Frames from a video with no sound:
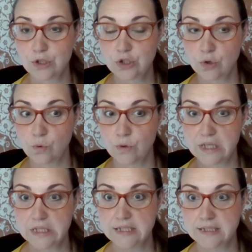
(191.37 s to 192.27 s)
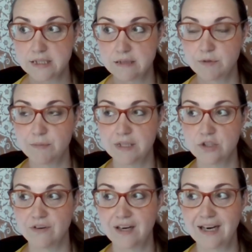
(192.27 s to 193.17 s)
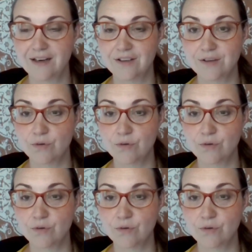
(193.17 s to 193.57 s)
So this is a symptom because you have higher